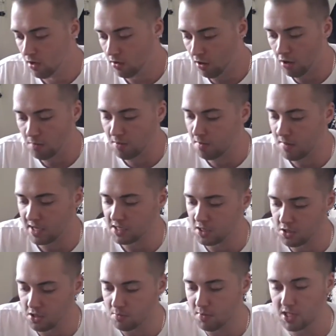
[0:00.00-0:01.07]
don't be
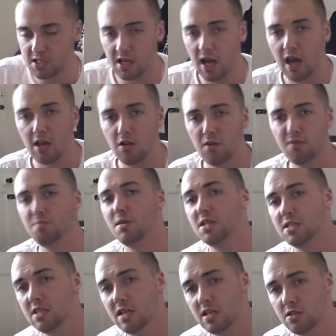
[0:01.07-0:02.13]
messaging me saying you've
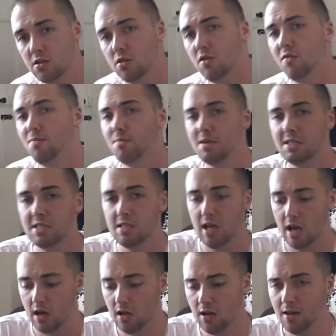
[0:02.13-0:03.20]
missed this and you've missed
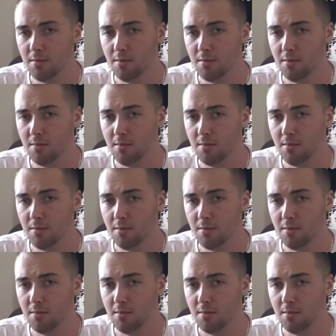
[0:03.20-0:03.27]
that,